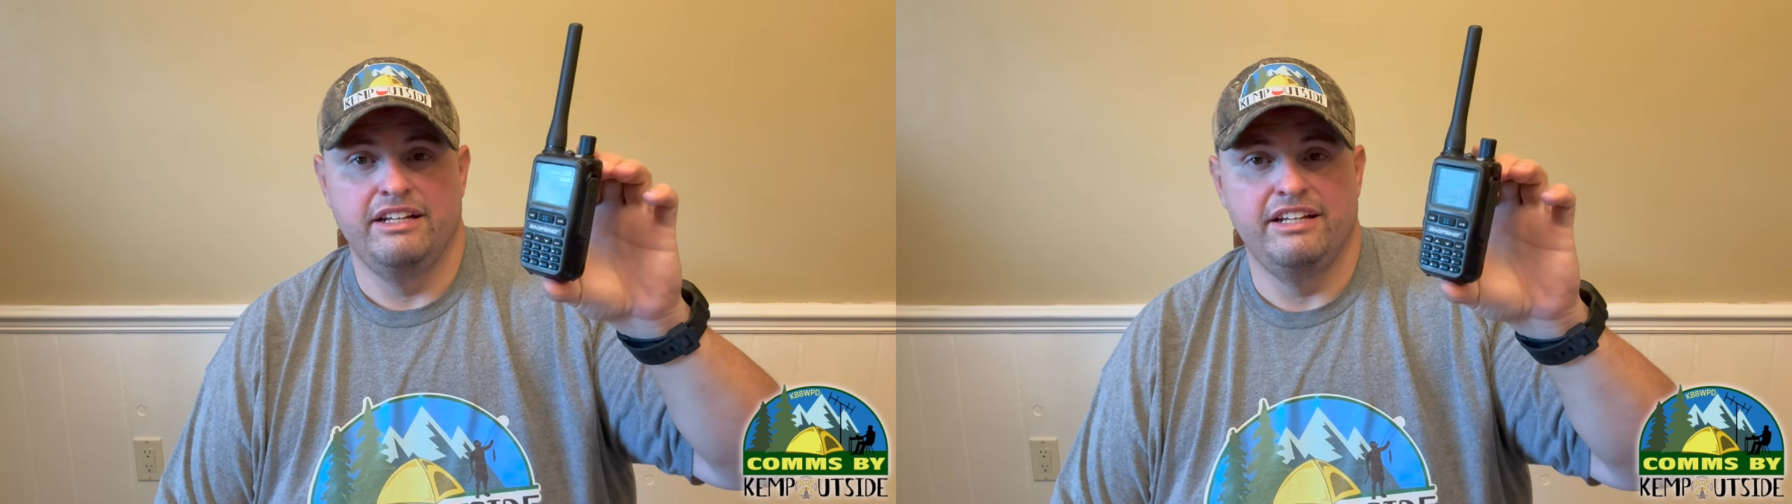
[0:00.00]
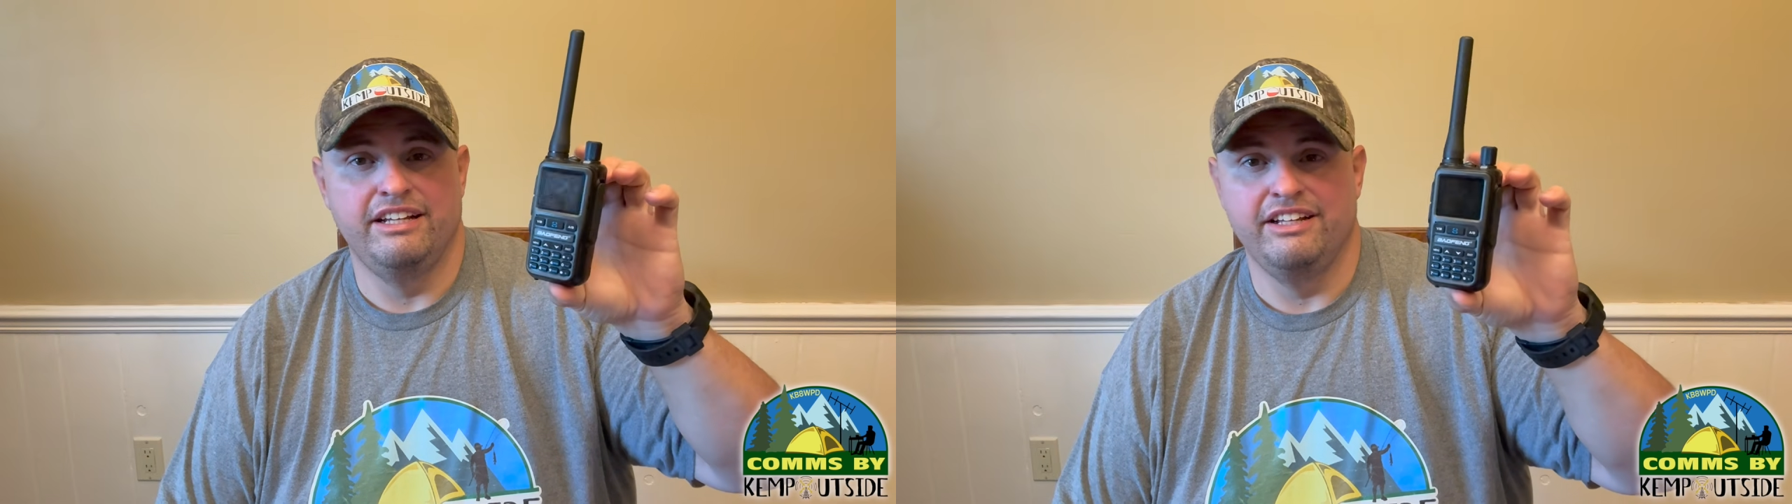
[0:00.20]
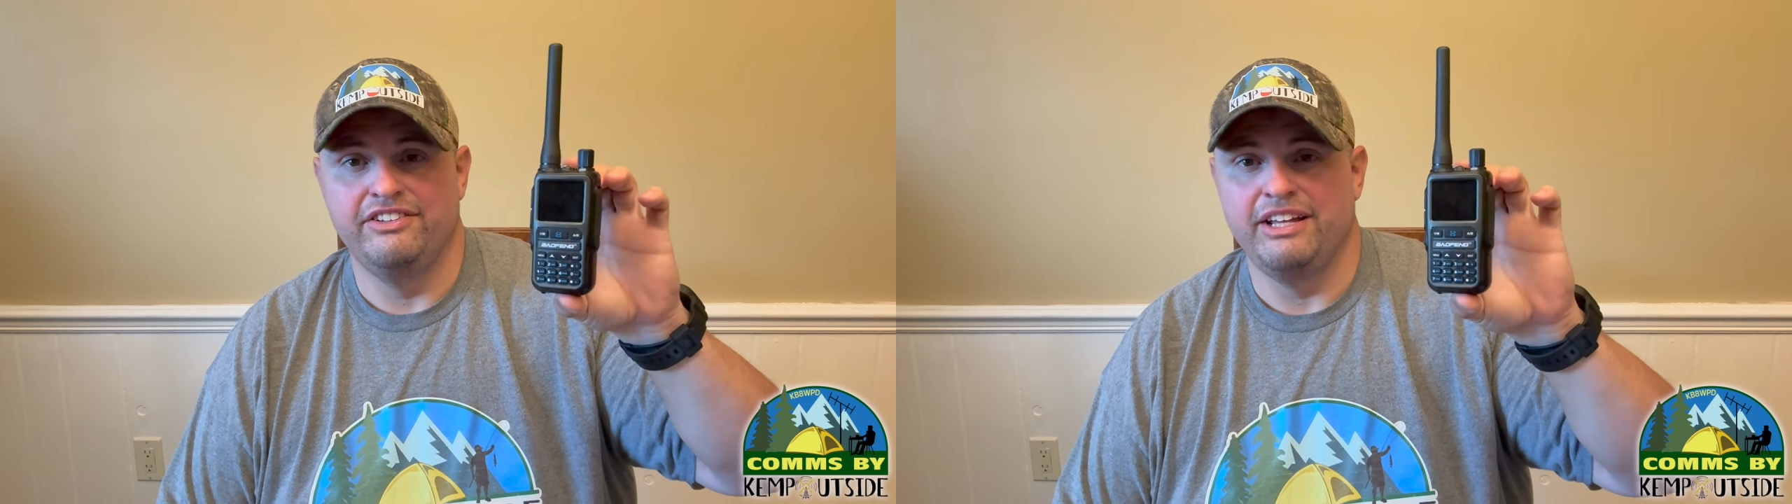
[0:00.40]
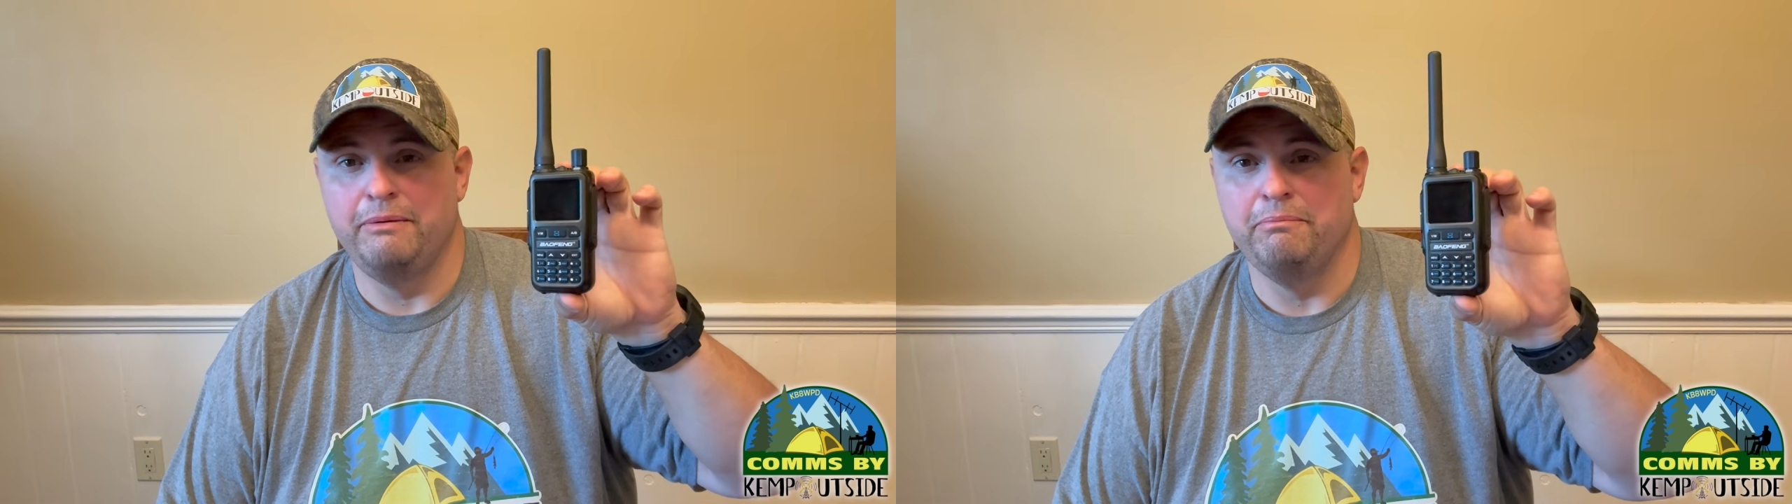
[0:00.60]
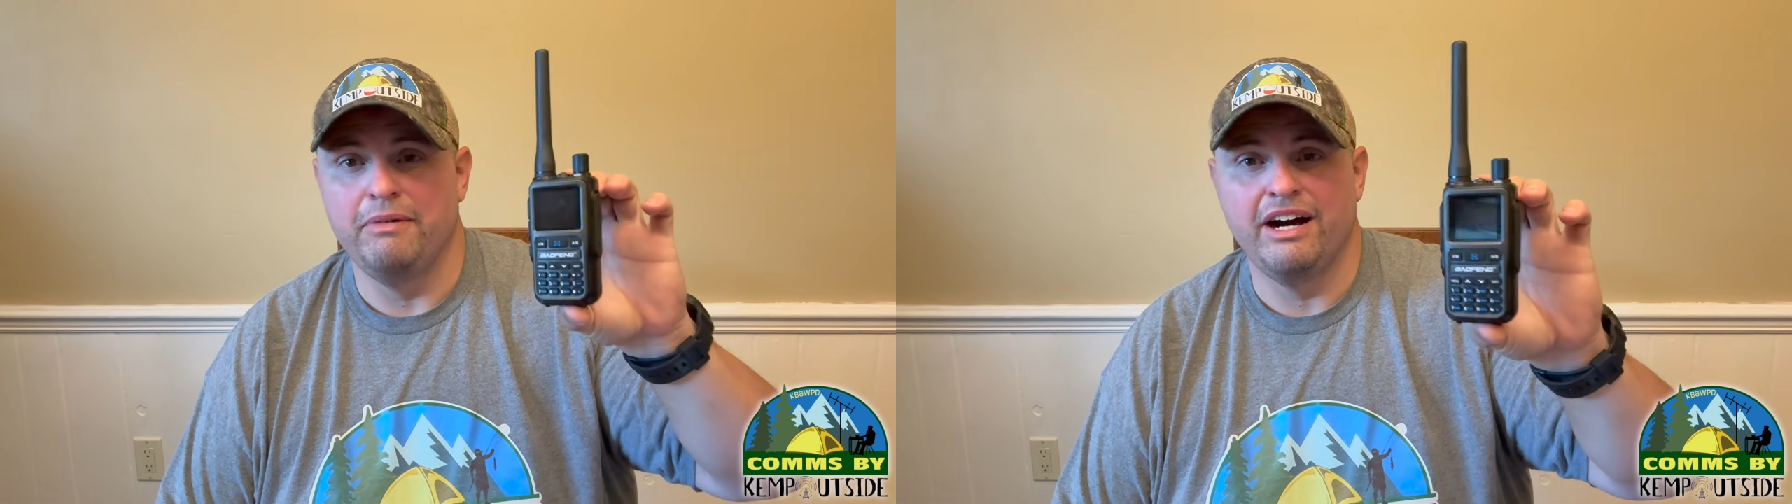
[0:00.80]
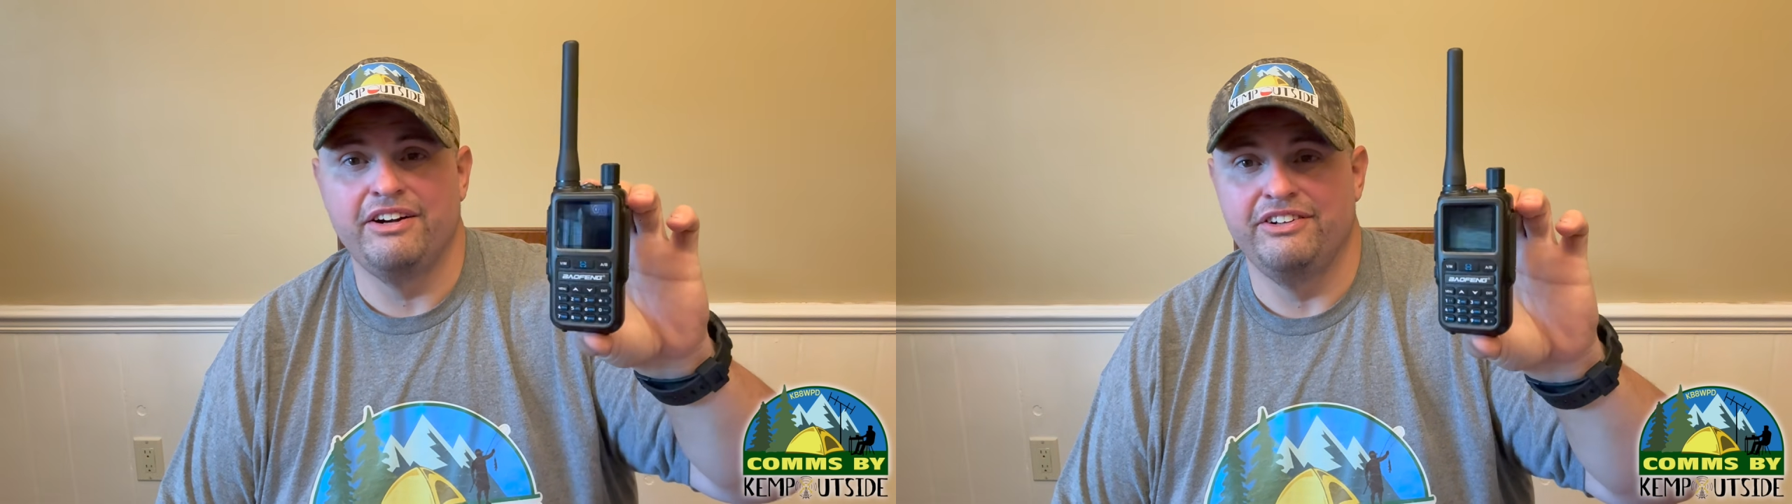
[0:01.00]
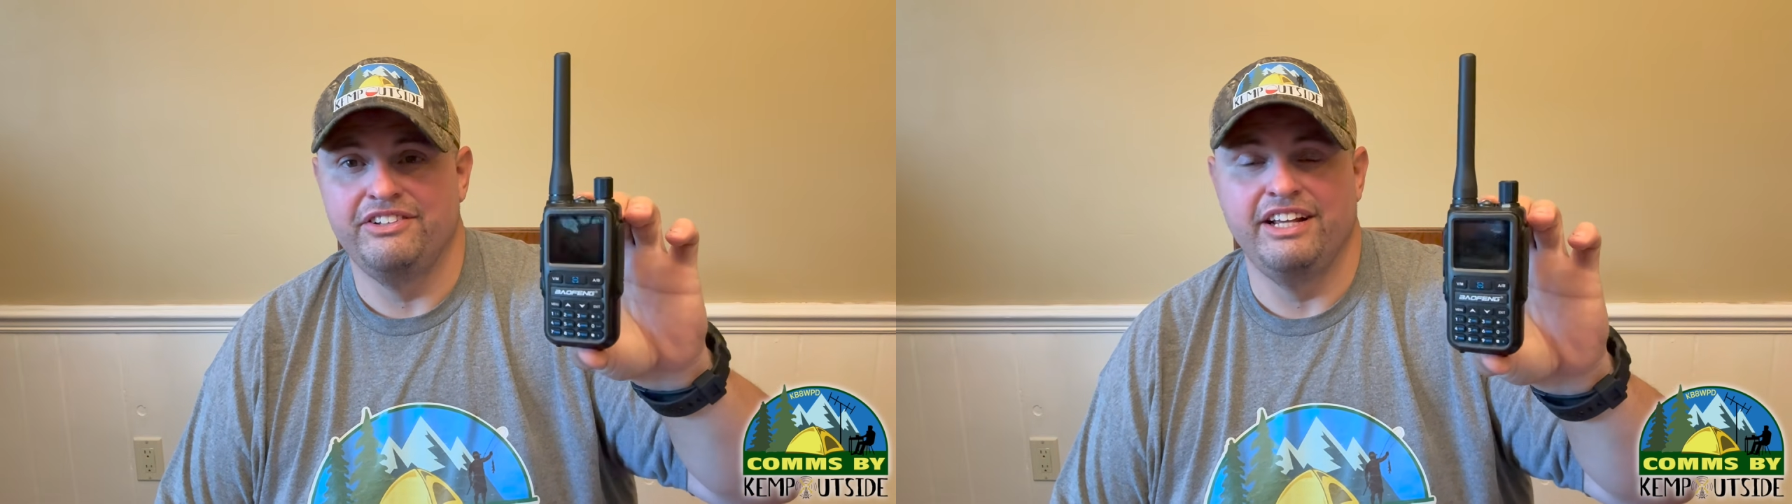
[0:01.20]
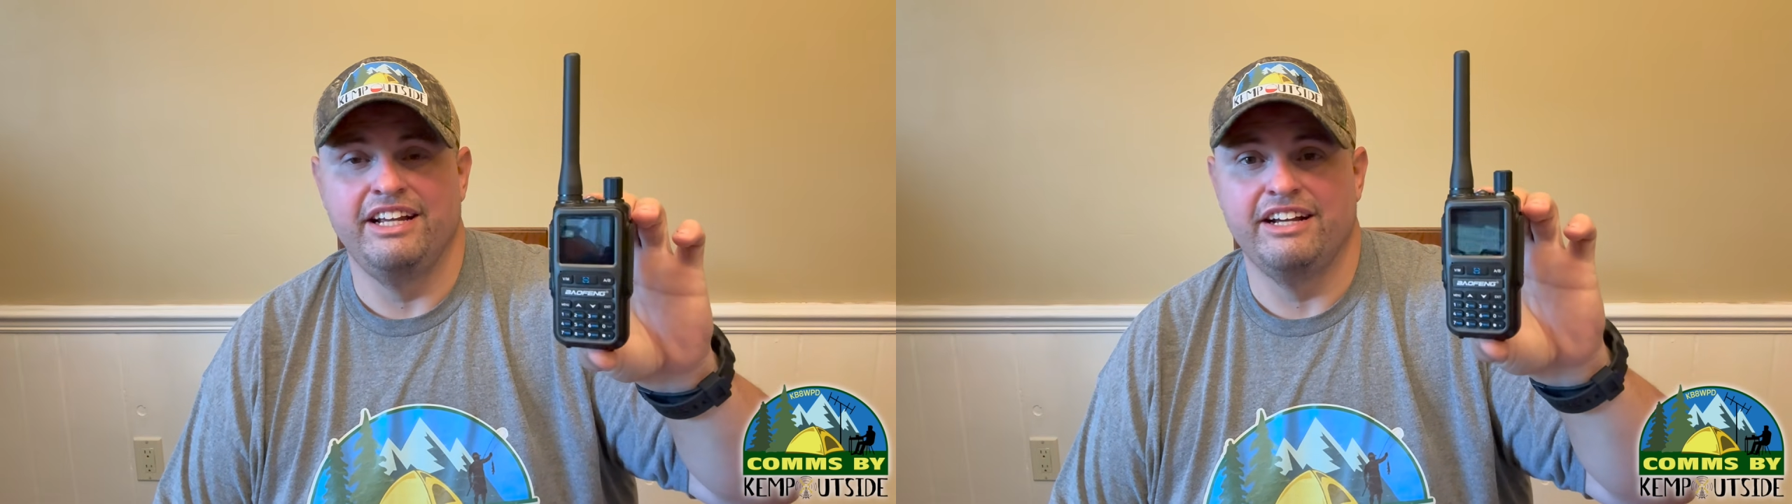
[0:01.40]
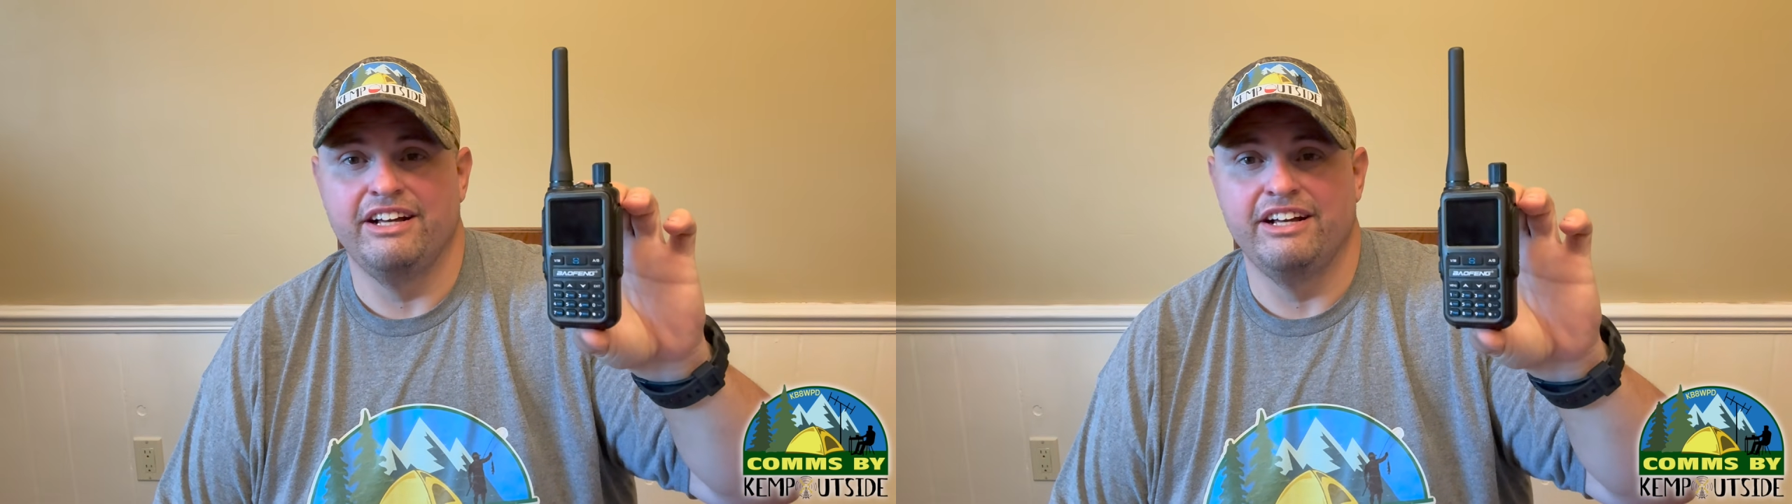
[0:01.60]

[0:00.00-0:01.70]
is a modern take